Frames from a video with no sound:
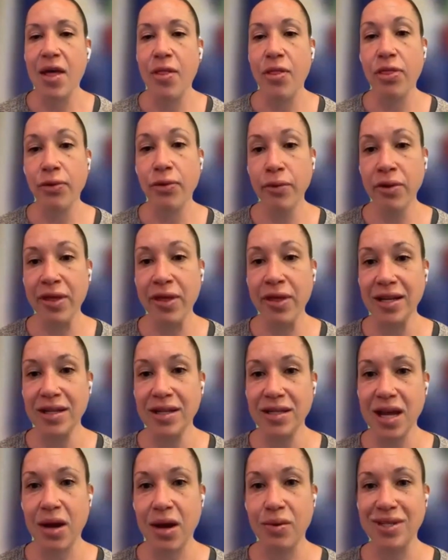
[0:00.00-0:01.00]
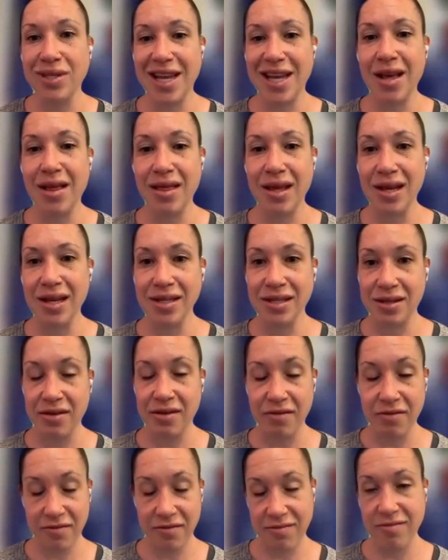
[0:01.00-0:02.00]
And through this, I would take
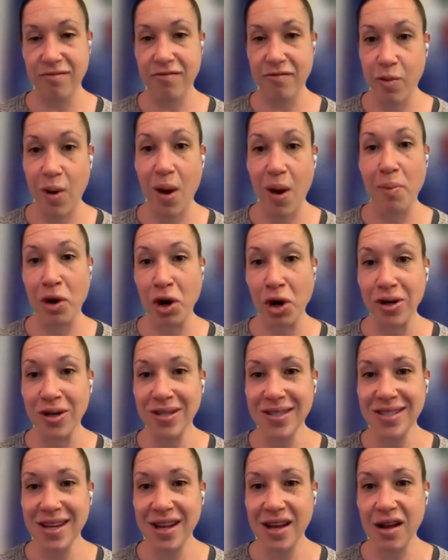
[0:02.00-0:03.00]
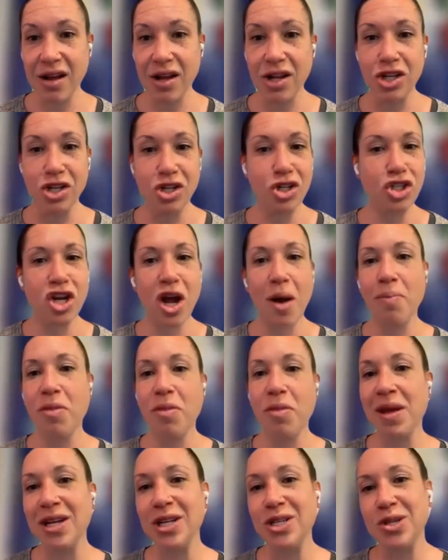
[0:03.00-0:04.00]
these webinars,
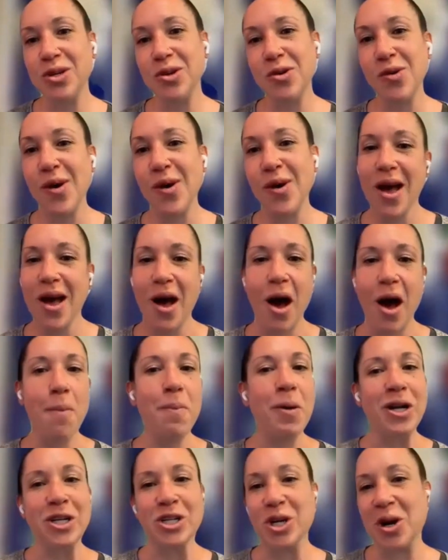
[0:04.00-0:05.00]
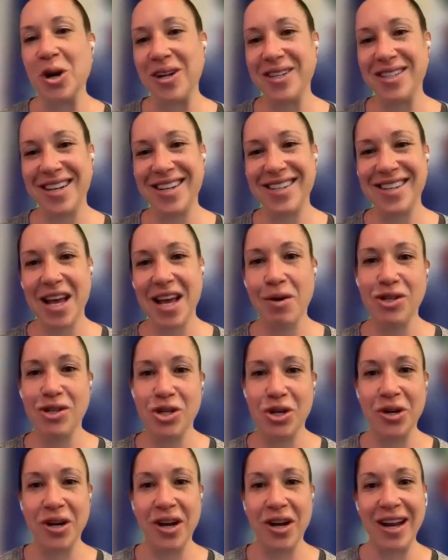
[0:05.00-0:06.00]
chop them into a bunch of content. I
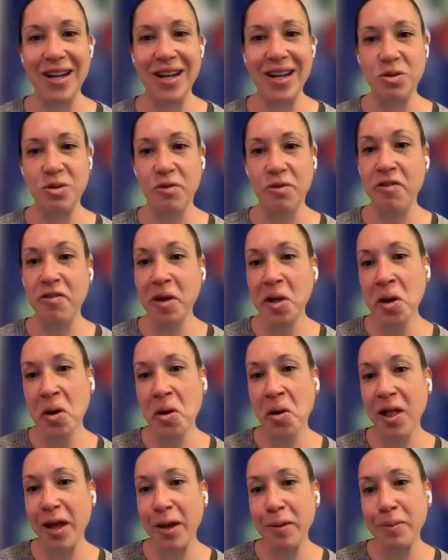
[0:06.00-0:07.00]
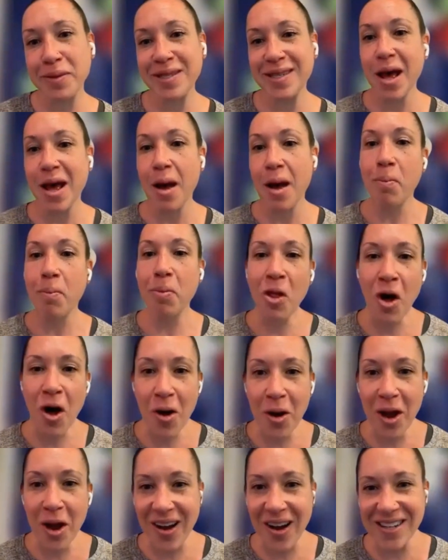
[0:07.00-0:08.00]
would turn it into video clips,
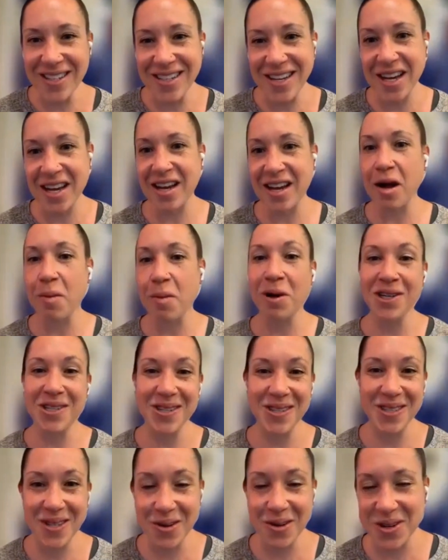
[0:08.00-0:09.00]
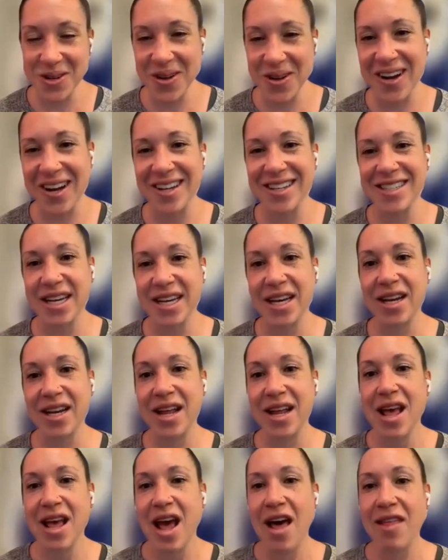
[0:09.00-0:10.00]
blog content, a bunch of social
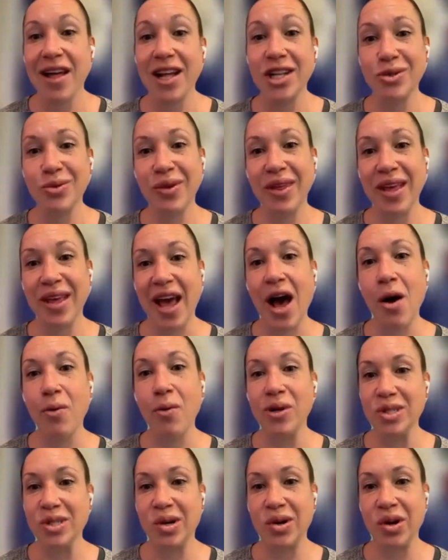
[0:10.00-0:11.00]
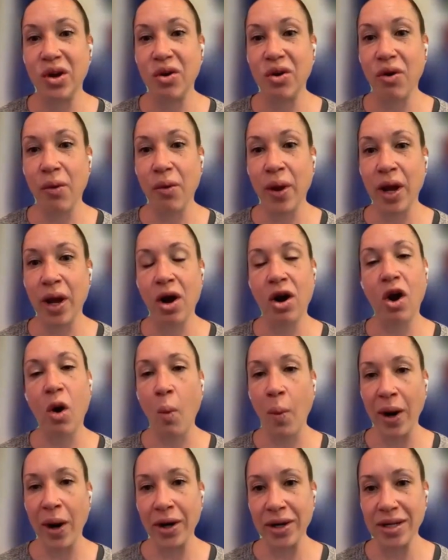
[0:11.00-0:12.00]
content. And that's really how we started growing
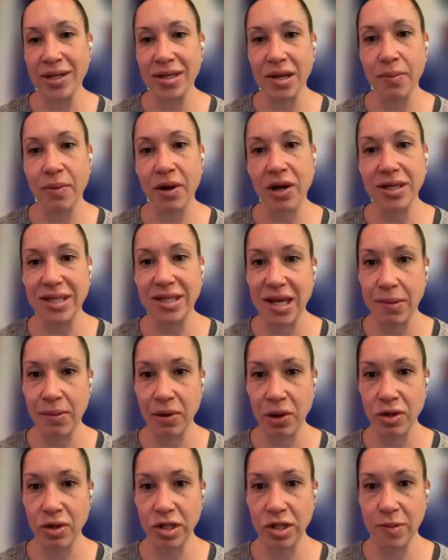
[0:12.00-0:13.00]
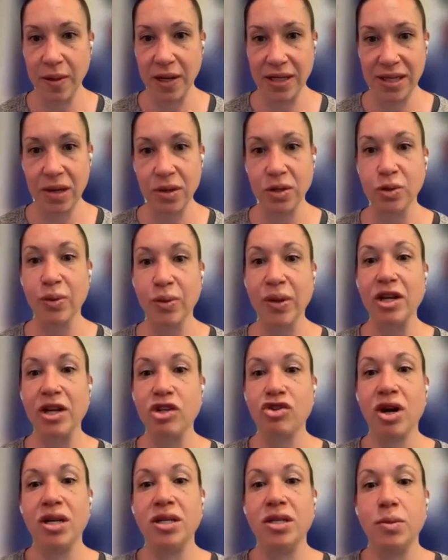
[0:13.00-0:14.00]
our awareness among CMOs, because I was
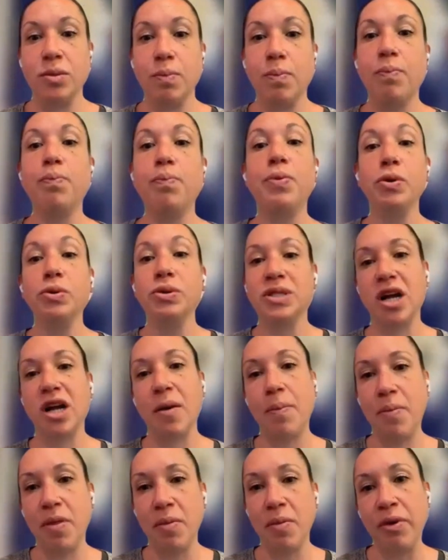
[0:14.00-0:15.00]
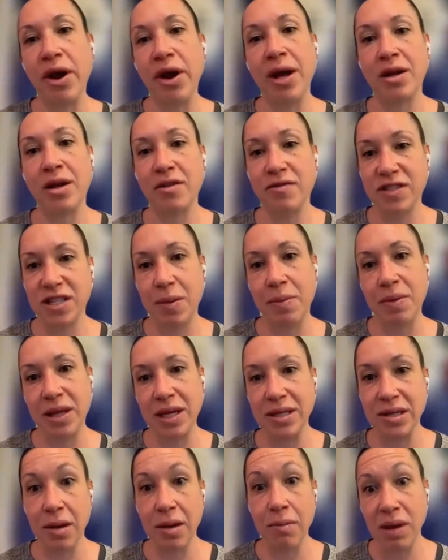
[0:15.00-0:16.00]
really trying to boost up the brand of some
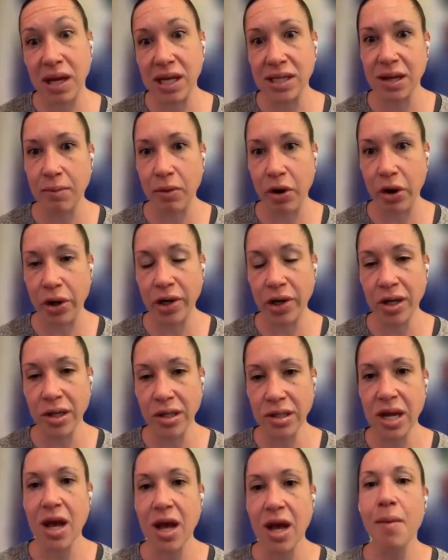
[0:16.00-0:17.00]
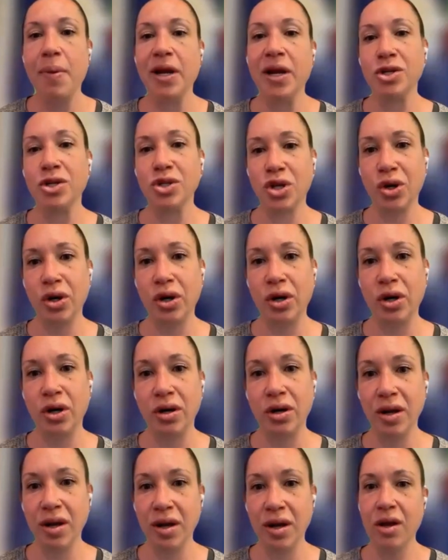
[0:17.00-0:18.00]
of these amazing marketers, but in
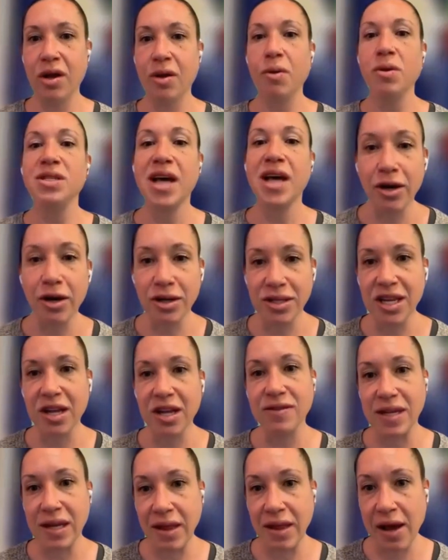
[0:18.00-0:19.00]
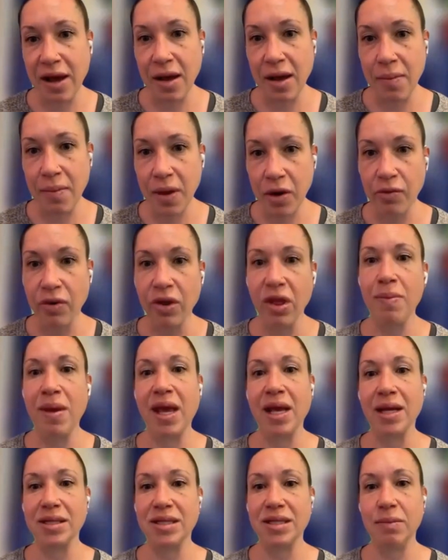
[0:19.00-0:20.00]
turn, tie ourselves to them and really
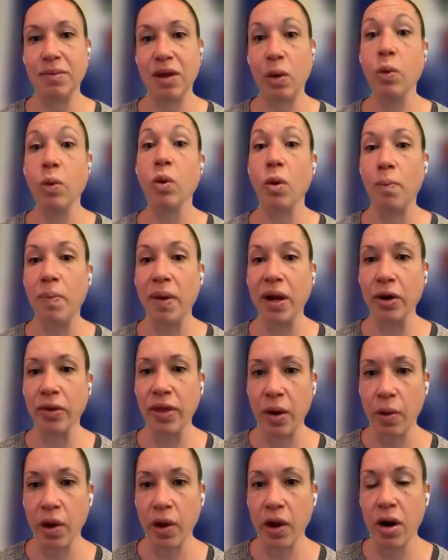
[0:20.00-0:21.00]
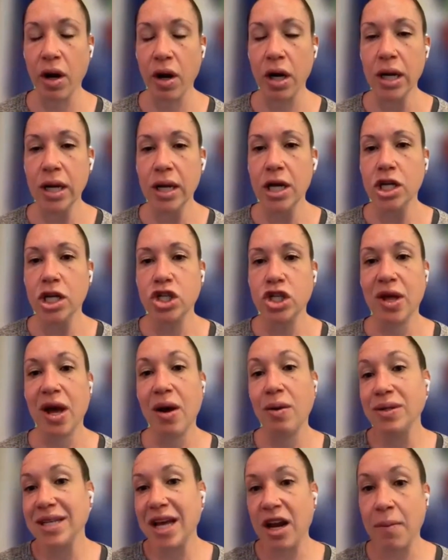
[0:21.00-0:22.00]
make it seem like we were bigger than we are. So
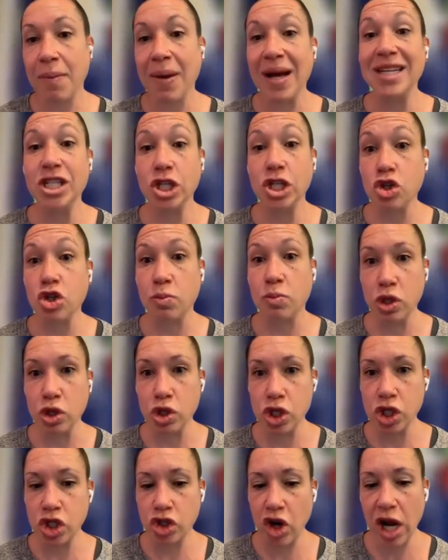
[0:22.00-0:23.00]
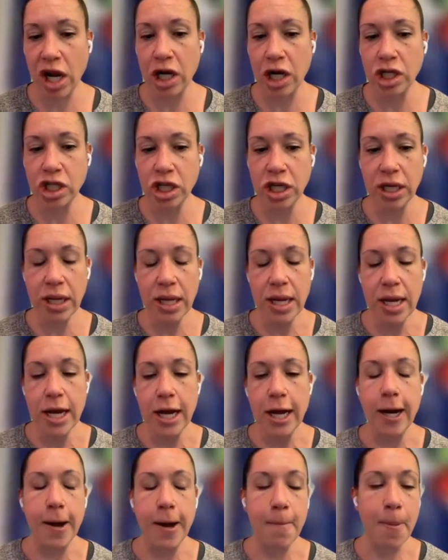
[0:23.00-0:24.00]
that was kind of my distribution strategy.
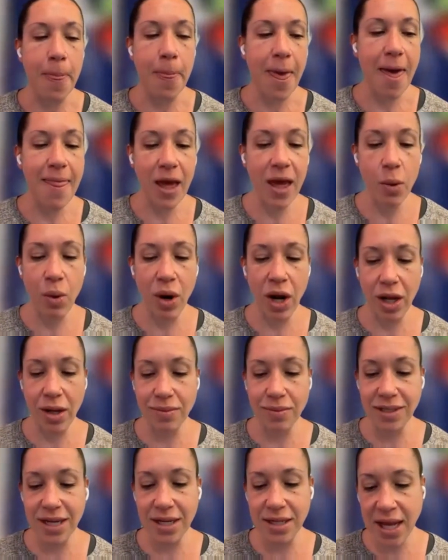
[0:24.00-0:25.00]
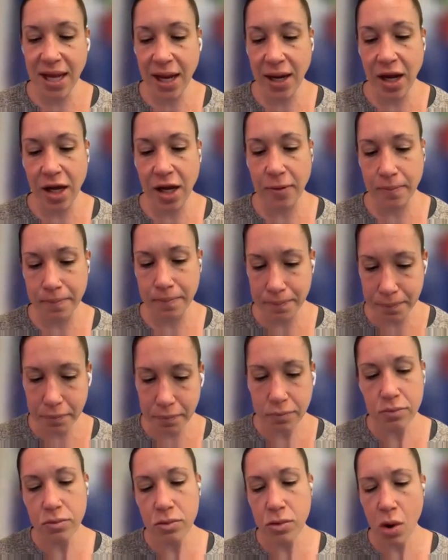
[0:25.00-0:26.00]
And then when it comes to data,
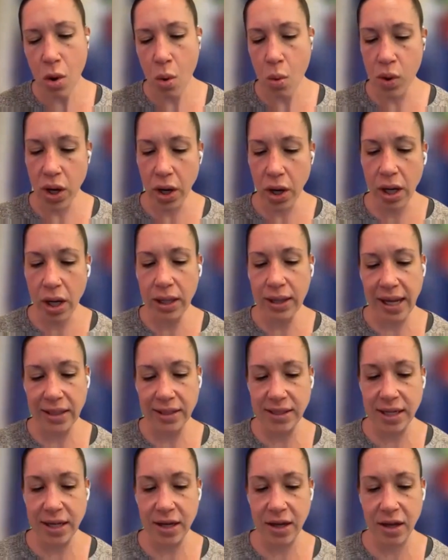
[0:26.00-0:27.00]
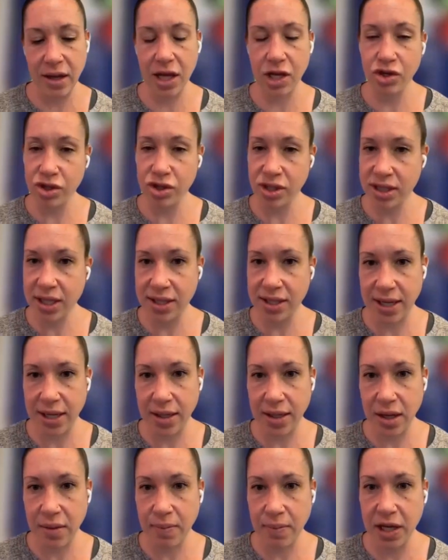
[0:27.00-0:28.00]
we are collecting interesting
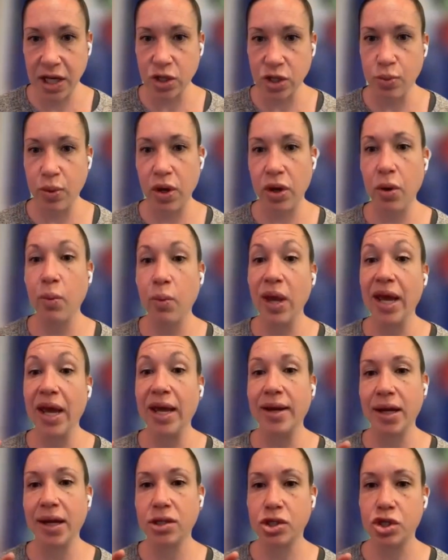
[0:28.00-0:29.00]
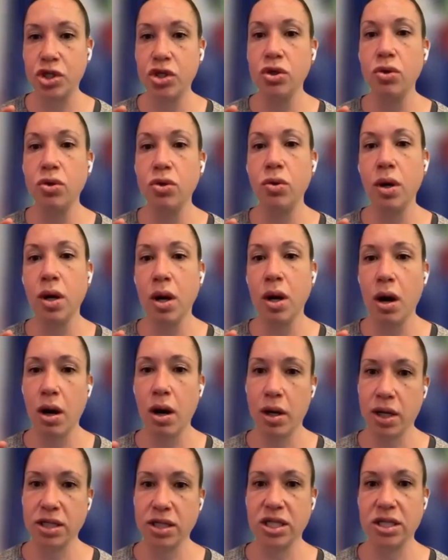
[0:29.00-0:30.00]
data because we connect to
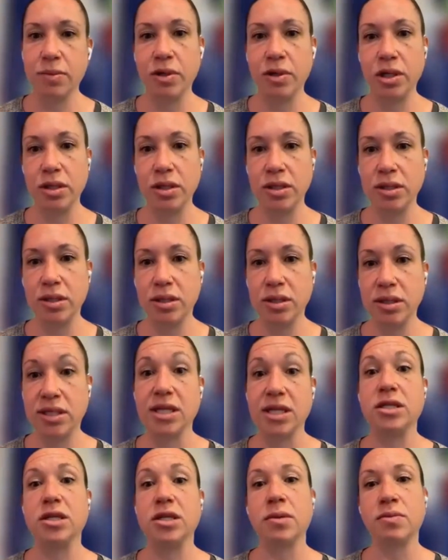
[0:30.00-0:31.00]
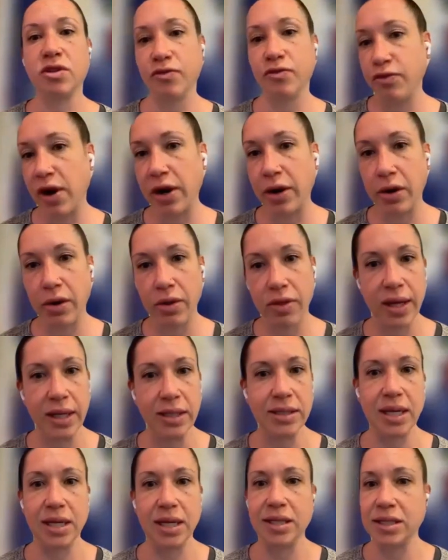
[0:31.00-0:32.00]
our customers' systems of record,
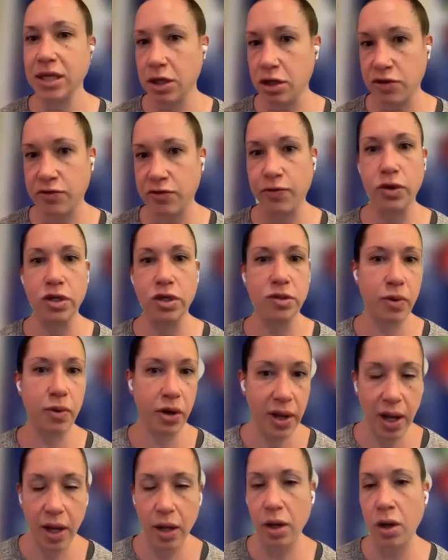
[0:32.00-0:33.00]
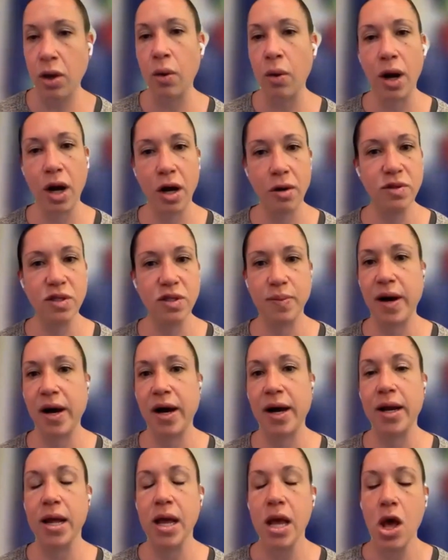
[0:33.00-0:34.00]
things like Salesforce, Marketo,
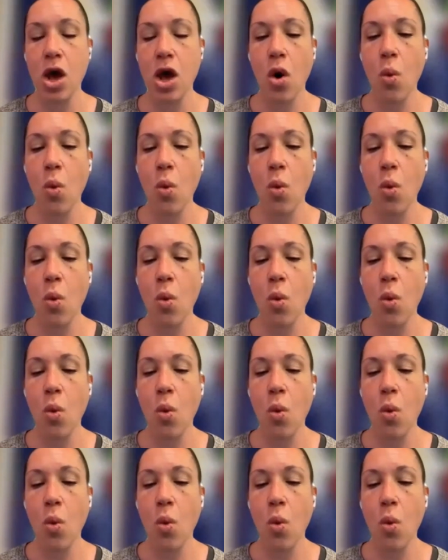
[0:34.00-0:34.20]
HubSpot.